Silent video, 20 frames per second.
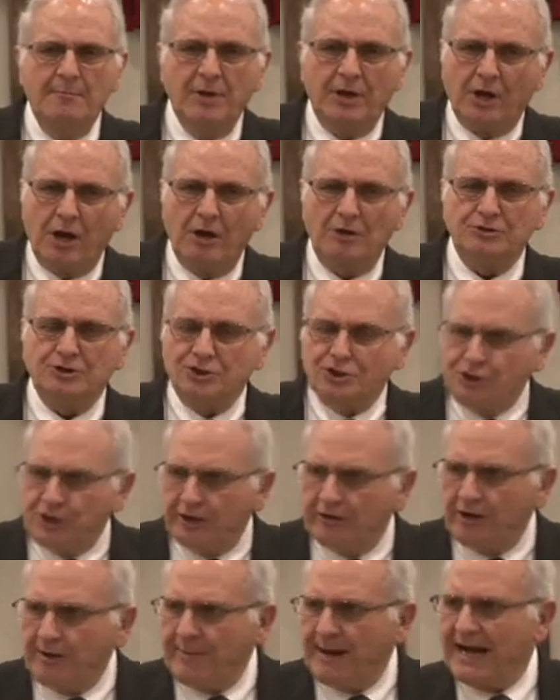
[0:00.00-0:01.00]
Because
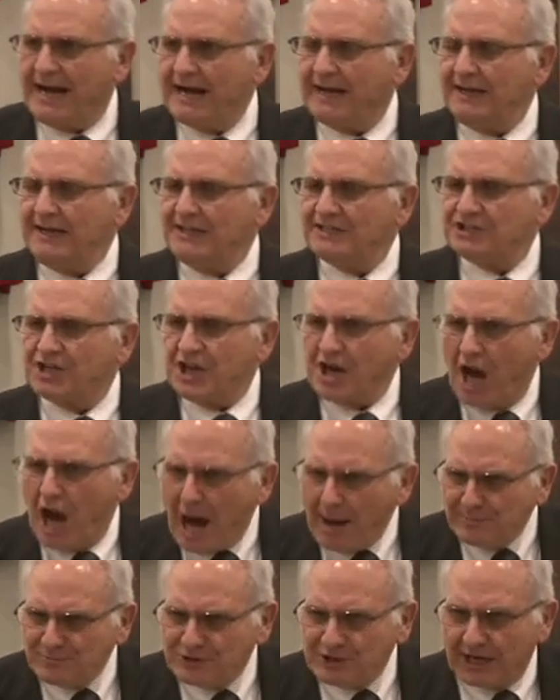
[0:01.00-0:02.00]
Jeremiah is an
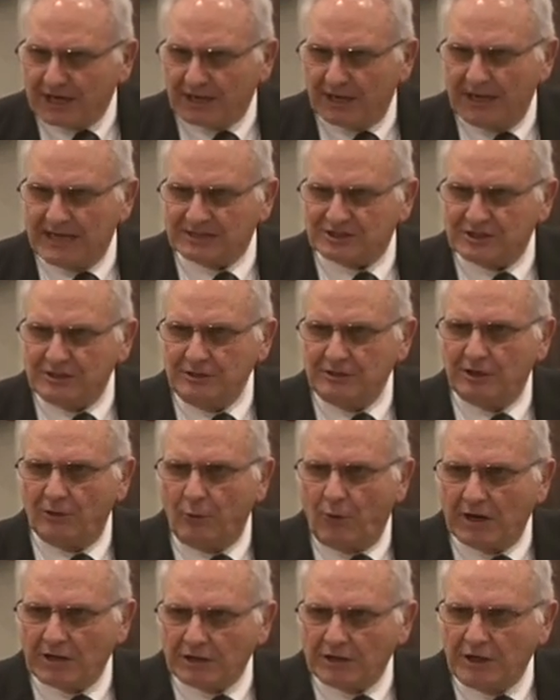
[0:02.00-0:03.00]
object lesson to
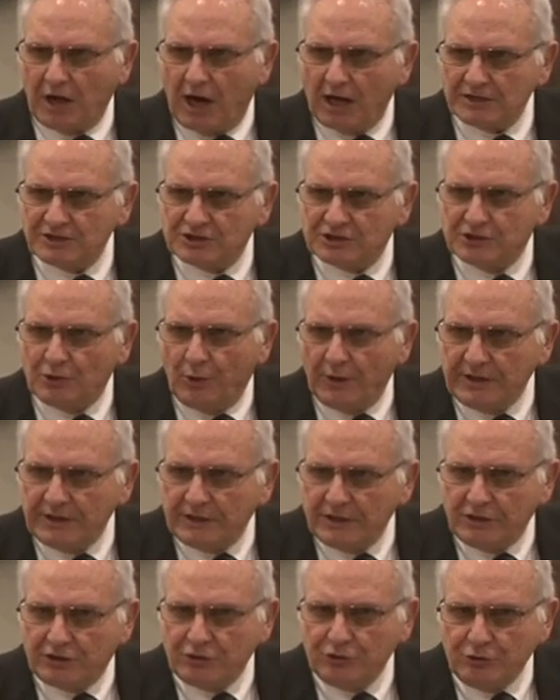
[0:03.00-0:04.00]
what God's
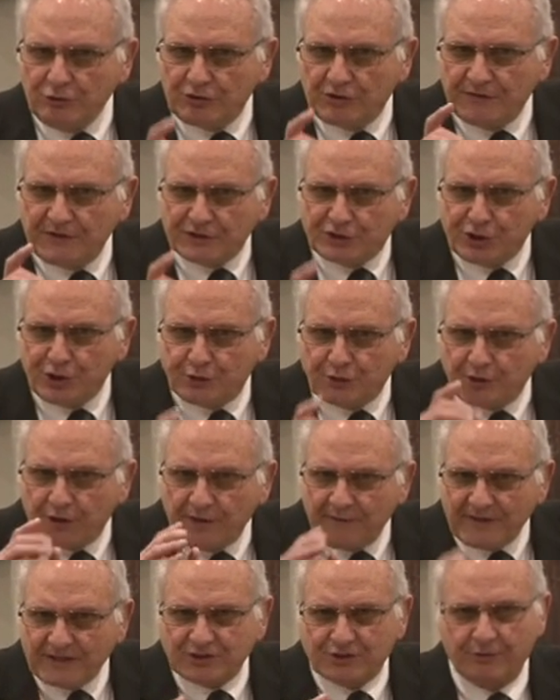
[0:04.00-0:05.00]
going to do to the
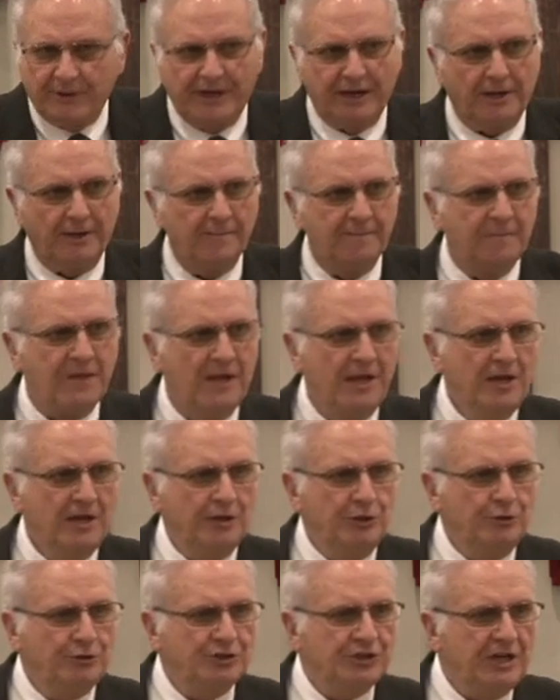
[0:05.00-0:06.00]
children of Israel.
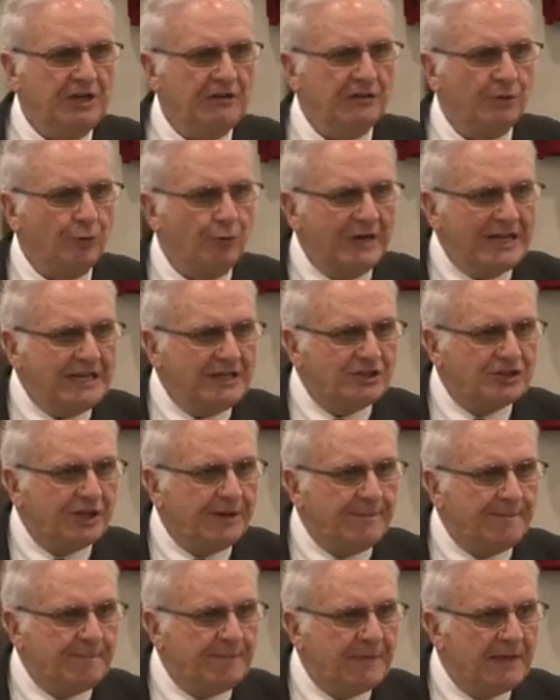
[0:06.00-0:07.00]
You see, the
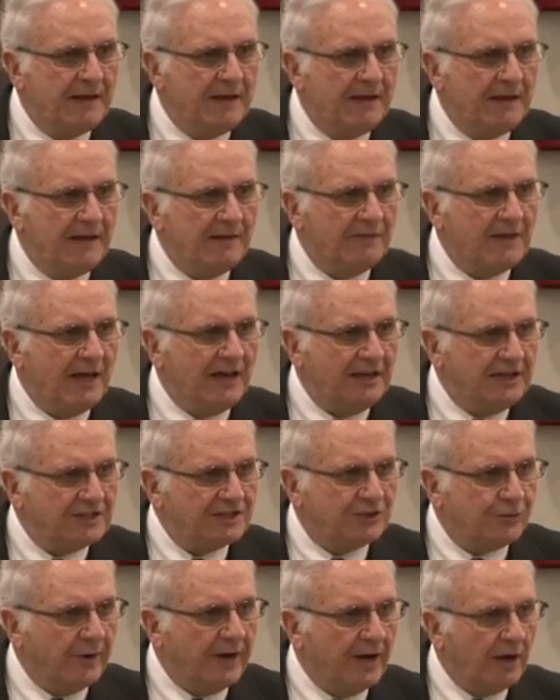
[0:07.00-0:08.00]
reason that
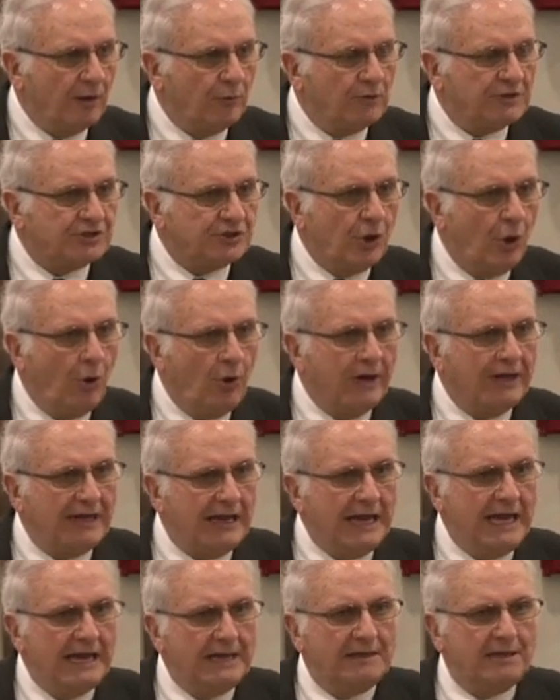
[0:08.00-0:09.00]
Israel was
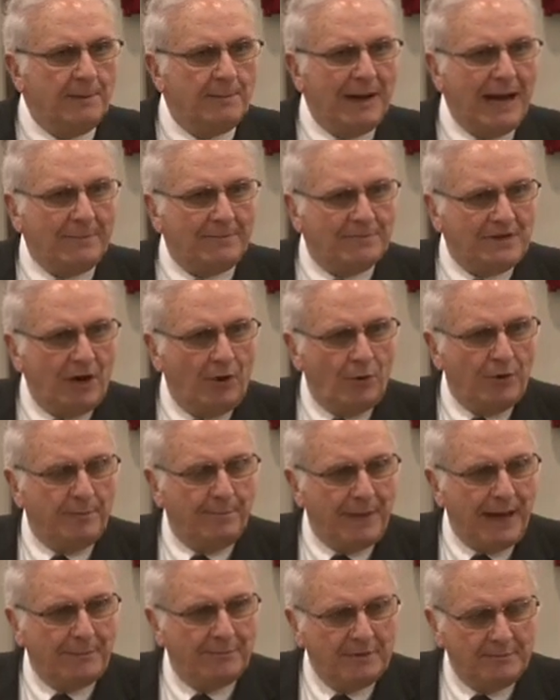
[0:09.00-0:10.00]
going into
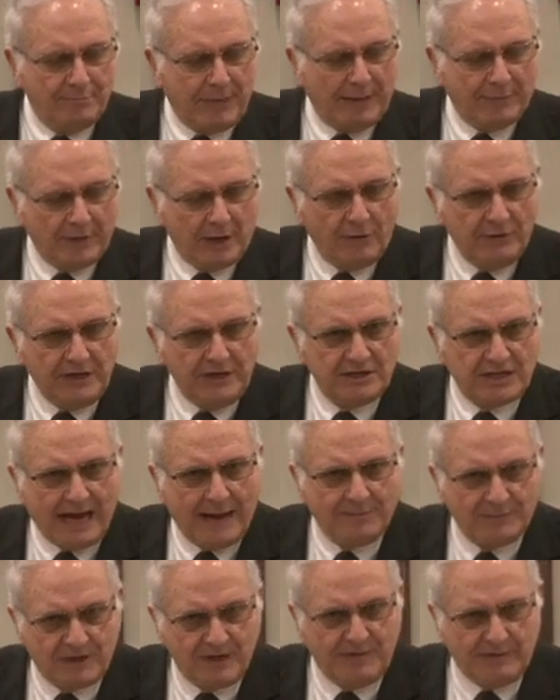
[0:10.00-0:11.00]
Babylonian
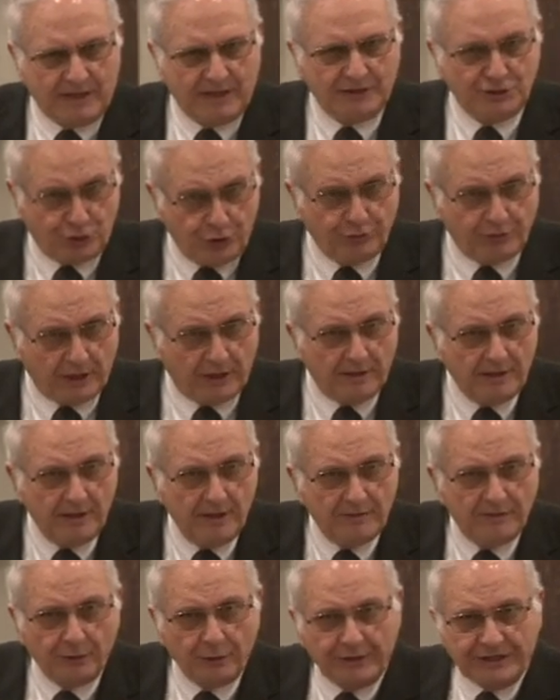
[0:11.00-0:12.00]
captivity, Judah,
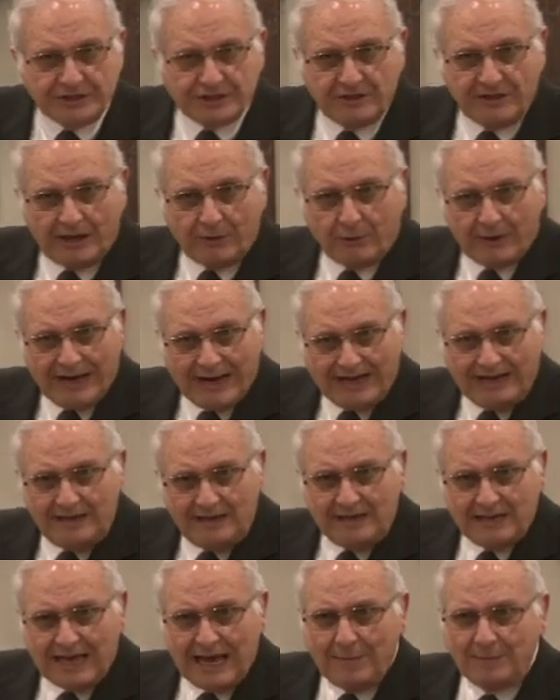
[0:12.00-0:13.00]
the reason they were
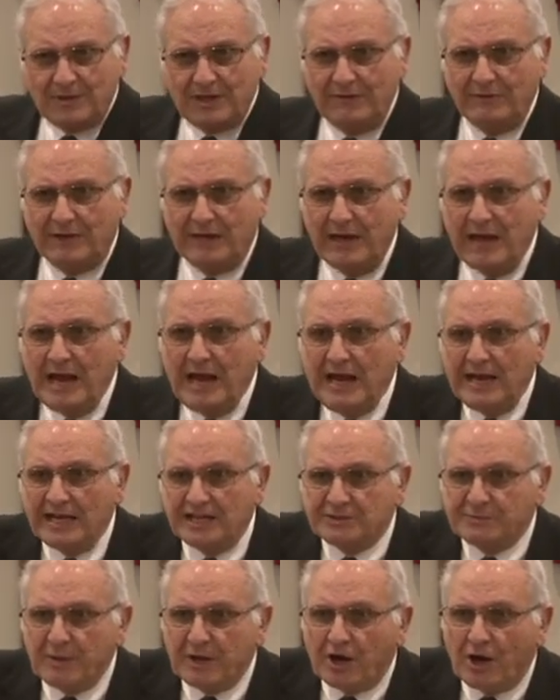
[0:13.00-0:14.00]
headed to captivity
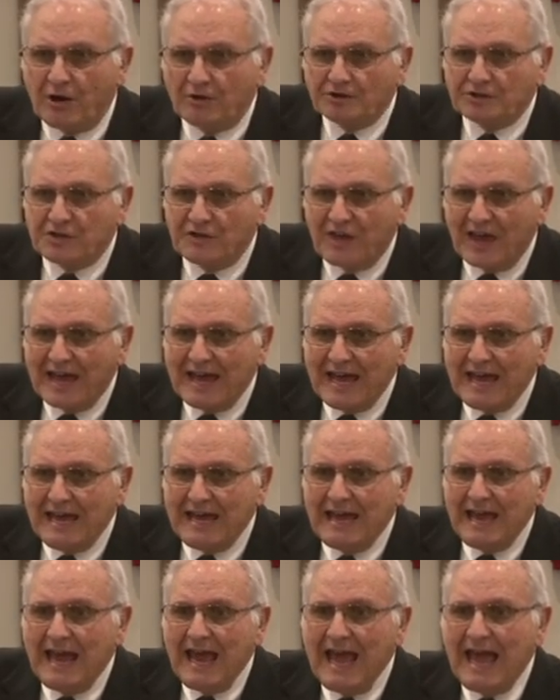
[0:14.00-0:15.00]
is because
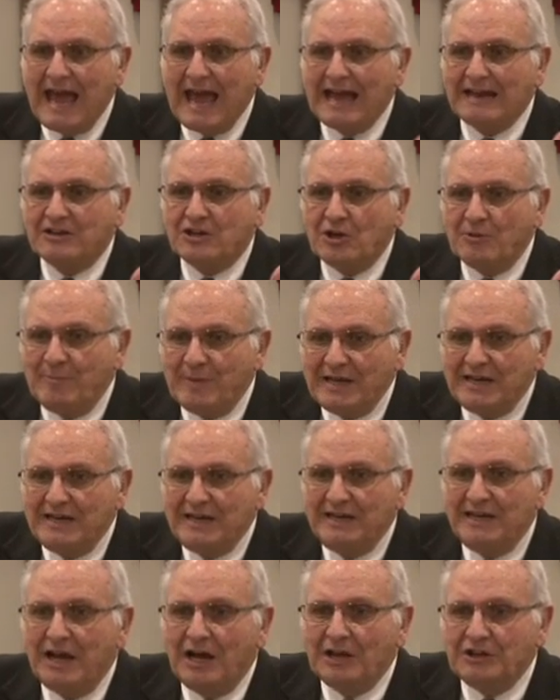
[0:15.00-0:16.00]
they had
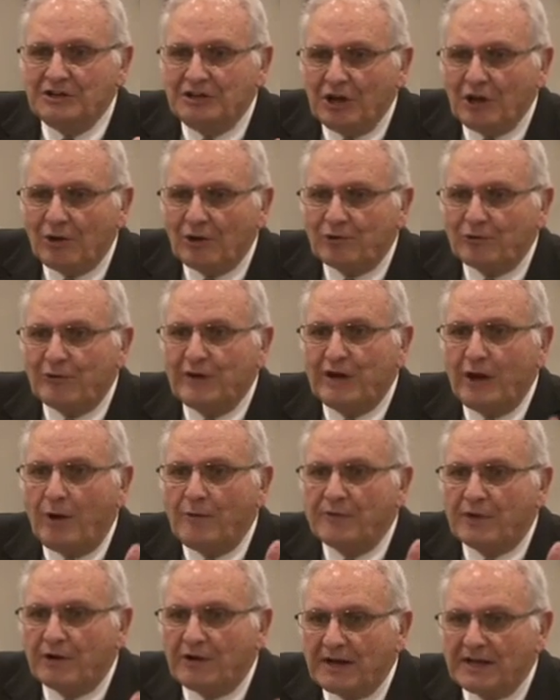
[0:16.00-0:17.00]
committed adultery
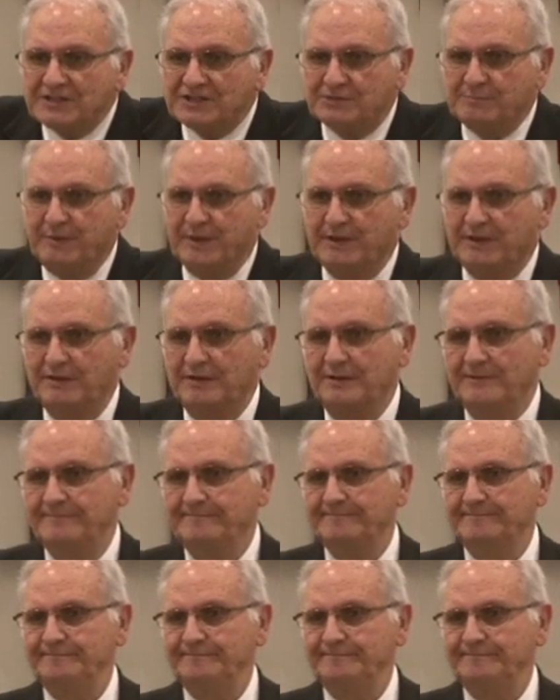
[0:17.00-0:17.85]
on their husband.